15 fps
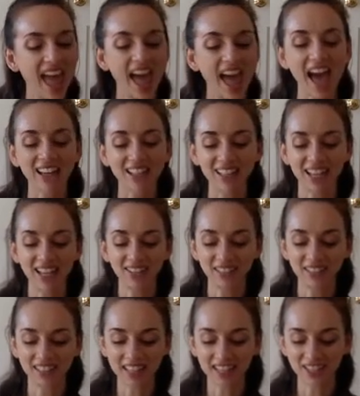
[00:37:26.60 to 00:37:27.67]
Exhale,
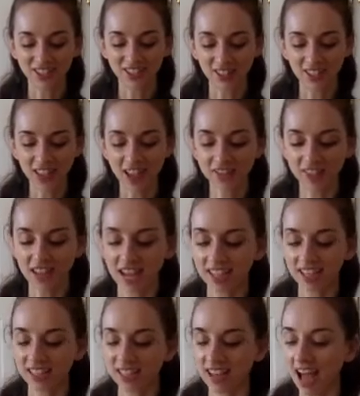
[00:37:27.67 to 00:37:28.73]
release your left hand
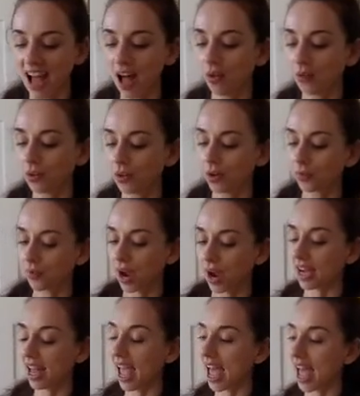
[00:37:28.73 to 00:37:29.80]
down, your right
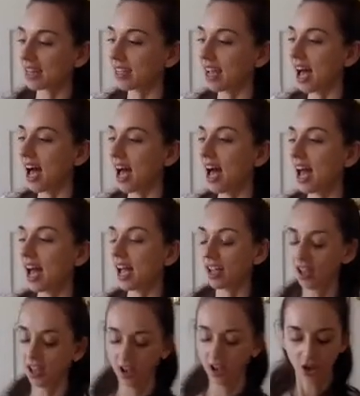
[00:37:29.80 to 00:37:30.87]
hand high
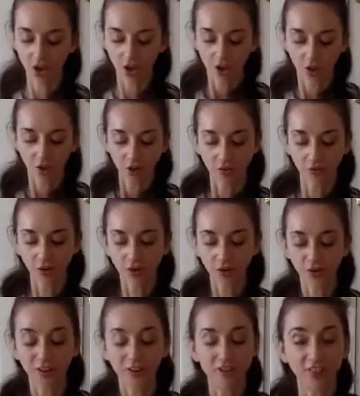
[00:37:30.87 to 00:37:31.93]
for
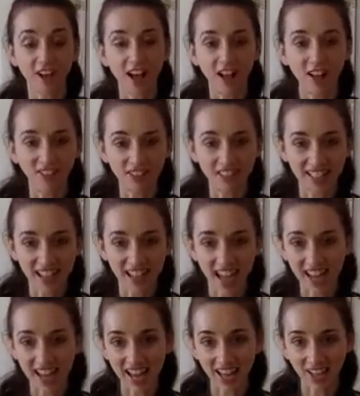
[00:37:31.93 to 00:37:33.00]
a revolved side
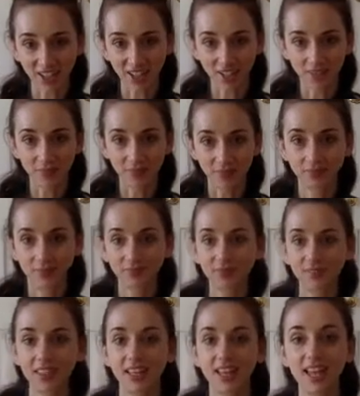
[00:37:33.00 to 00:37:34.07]
angle.
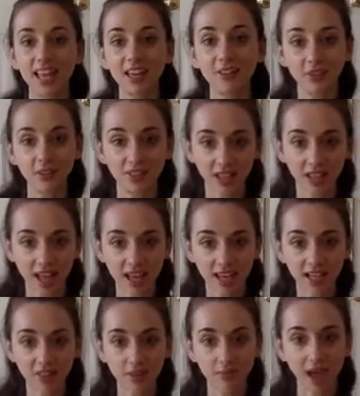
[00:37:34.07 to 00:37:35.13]
If you'd
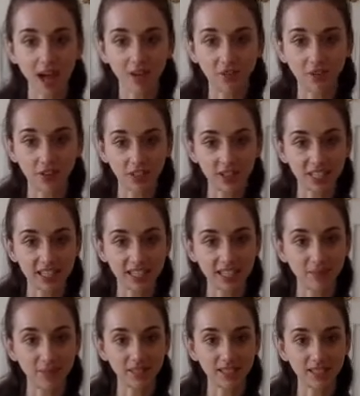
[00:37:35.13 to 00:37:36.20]
like, the back foot can
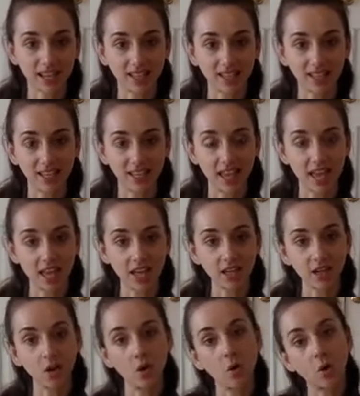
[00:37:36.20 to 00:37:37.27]
step slightly in,
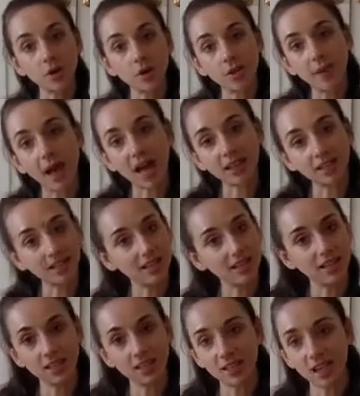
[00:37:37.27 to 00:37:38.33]
or the back knee
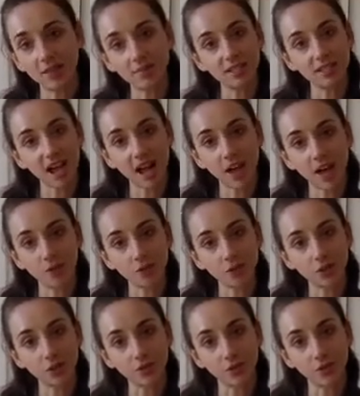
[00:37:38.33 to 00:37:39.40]
can come down to
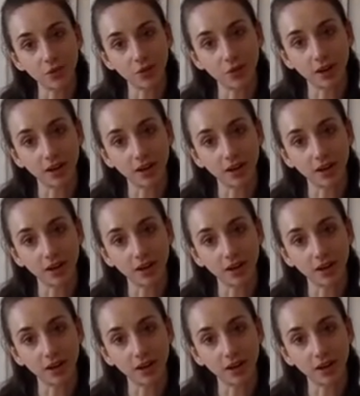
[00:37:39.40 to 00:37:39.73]
the floor.